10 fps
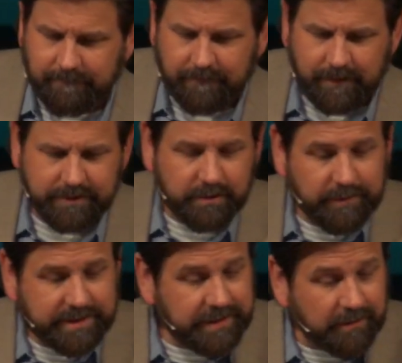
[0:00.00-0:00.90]
And so
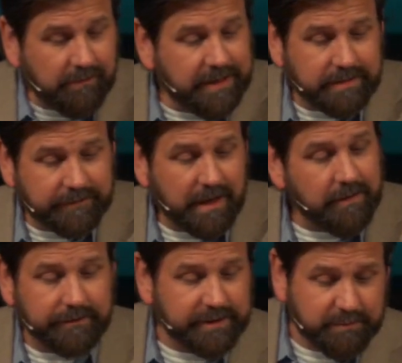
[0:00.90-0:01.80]
we see the grace of God
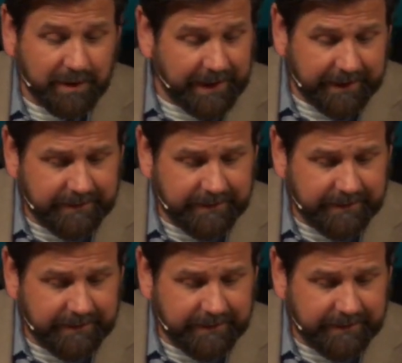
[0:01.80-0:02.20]
on display.